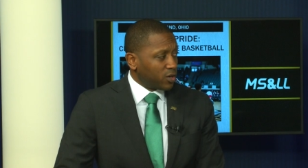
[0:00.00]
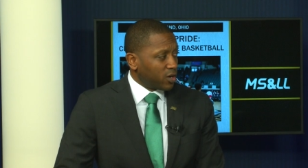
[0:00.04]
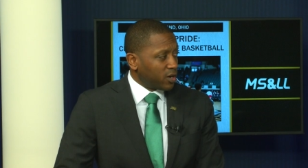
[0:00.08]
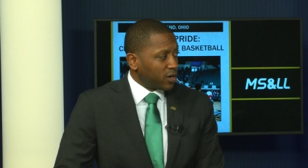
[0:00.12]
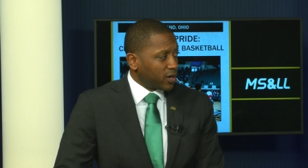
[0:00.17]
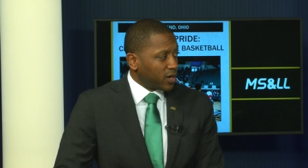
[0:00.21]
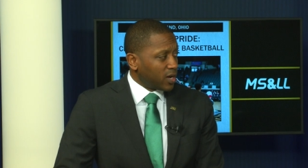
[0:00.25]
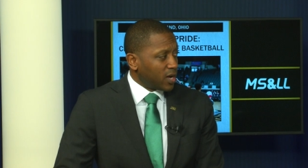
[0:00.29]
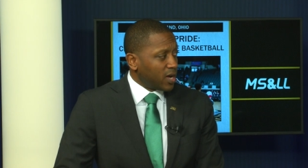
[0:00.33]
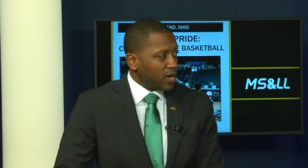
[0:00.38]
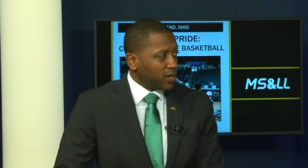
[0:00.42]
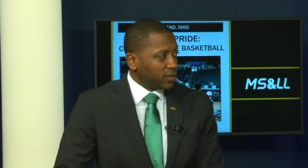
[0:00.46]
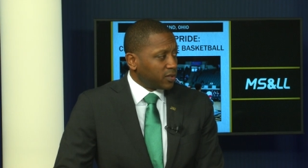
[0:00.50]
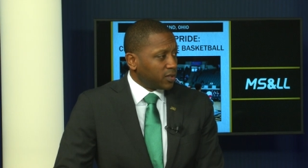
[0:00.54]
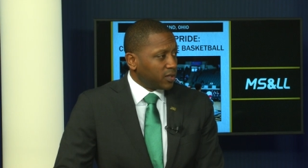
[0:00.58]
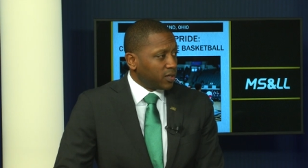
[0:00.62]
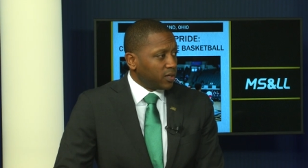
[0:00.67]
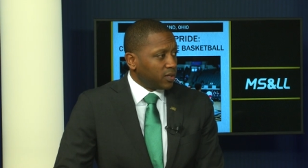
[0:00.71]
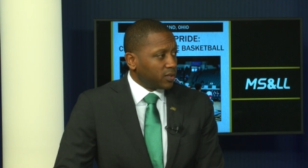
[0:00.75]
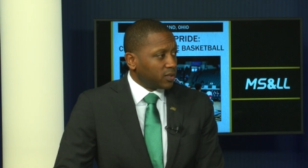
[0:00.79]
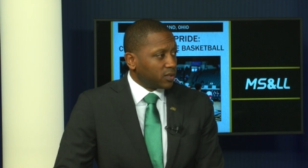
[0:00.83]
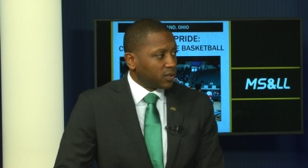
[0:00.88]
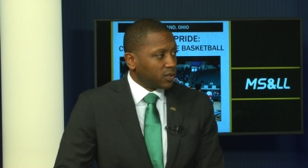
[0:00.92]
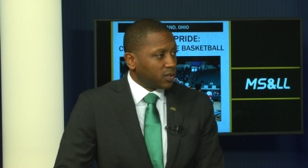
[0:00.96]
our guys
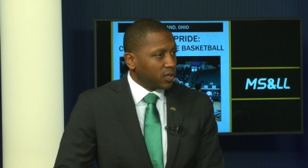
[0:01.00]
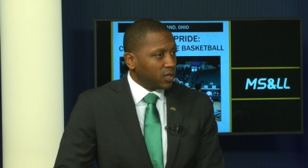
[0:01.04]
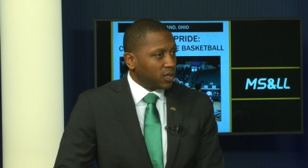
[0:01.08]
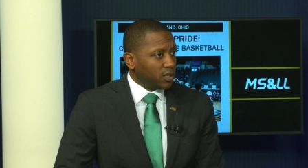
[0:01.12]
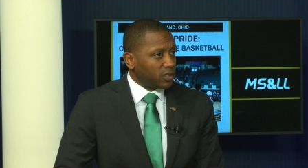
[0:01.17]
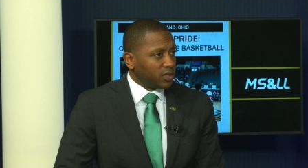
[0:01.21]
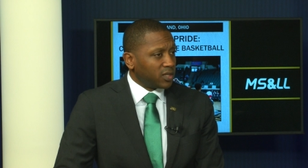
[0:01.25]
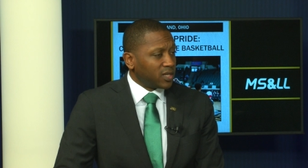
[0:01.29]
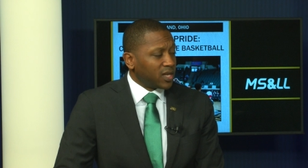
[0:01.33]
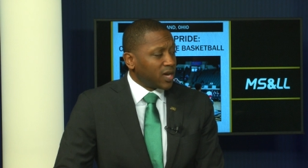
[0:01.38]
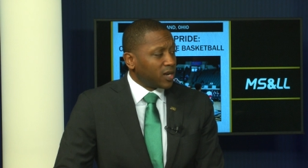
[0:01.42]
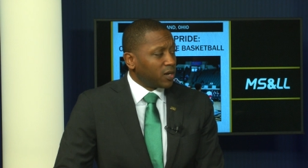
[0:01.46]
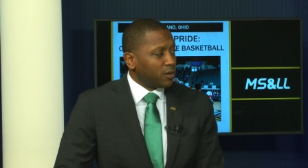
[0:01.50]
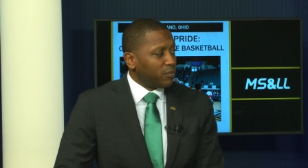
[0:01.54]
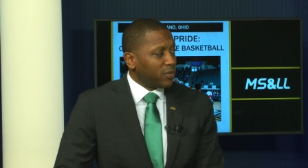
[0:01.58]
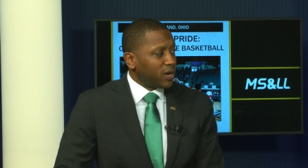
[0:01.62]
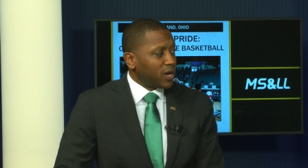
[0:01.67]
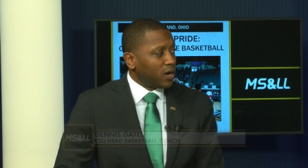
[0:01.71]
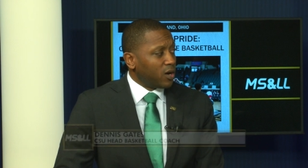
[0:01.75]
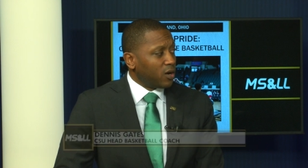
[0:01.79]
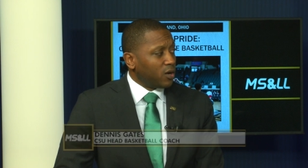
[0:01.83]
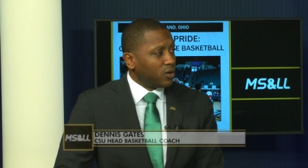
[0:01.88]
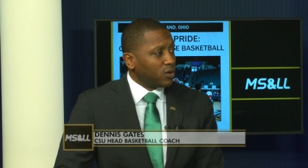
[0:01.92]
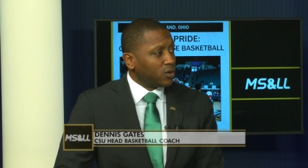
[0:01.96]
this, it's not
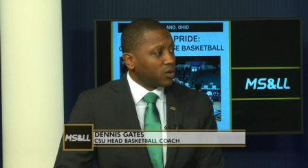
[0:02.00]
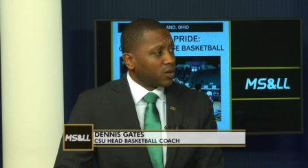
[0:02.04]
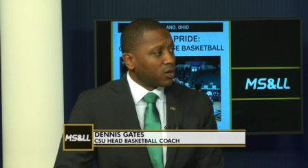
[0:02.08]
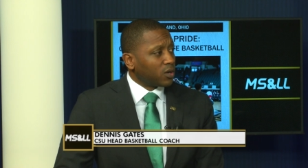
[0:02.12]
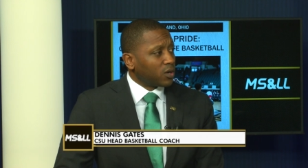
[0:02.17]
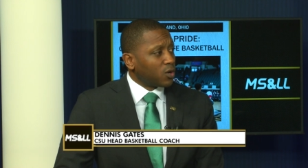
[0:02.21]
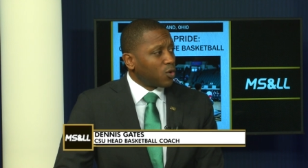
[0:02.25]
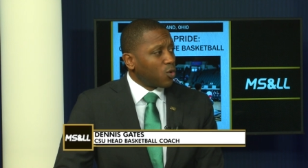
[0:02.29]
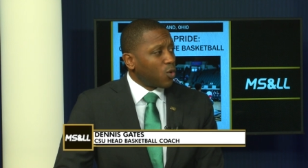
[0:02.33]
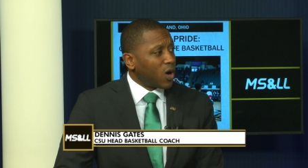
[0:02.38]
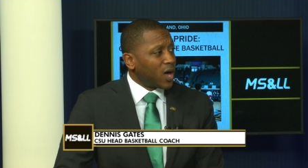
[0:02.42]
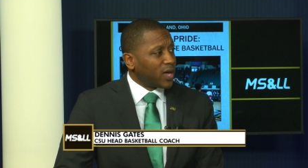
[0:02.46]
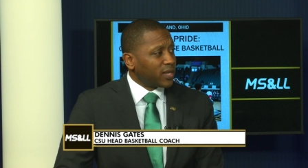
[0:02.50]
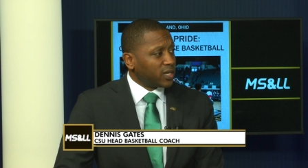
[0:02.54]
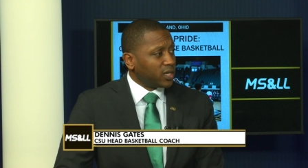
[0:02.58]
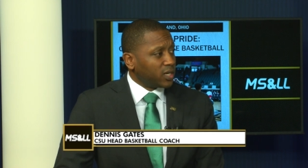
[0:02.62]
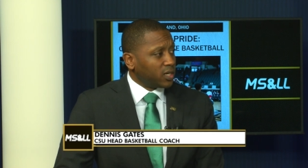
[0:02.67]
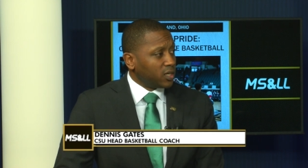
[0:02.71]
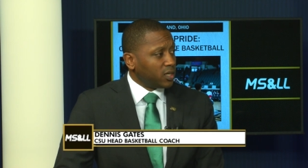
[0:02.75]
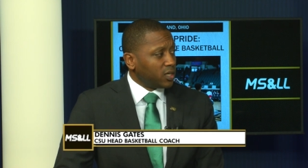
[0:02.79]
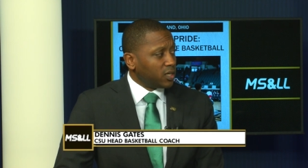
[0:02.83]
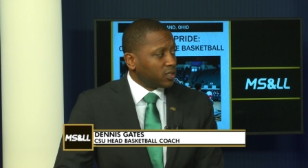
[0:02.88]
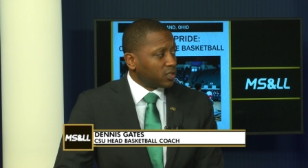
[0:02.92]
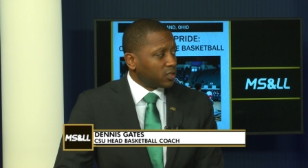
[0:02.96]
about
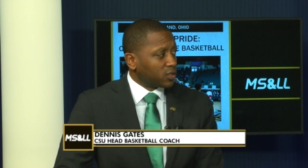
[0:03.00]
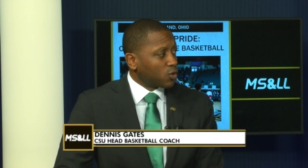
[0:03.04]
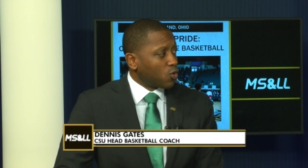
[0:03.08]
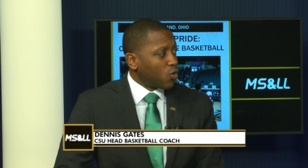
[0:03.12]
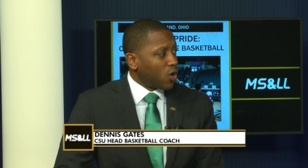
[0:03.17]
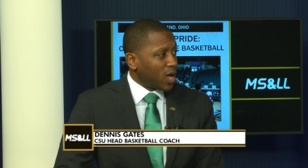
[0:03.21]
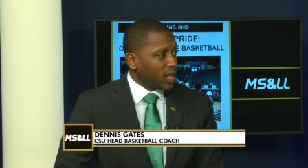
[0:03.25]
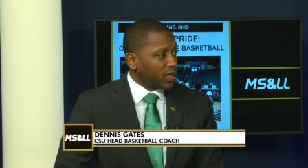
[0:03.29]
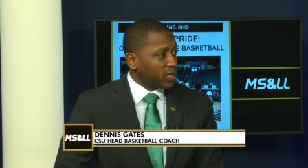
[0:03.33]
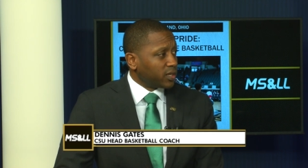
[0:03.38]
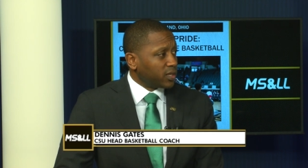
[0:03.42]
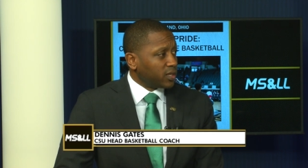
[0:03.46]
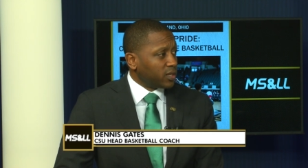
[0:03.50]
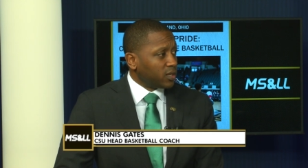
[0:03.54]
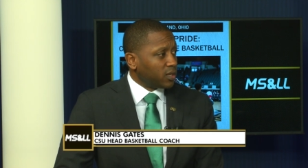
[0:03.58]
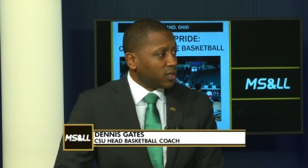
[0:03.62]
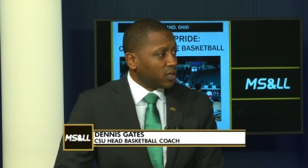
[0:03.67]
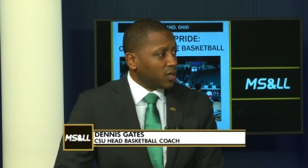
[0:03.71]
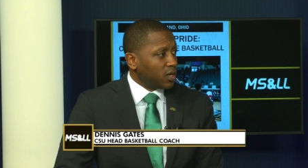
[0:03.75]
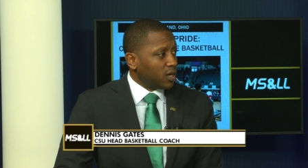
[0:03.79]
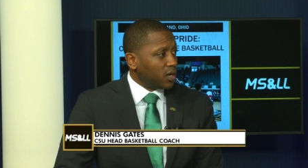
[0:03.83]
quantity, it's quality.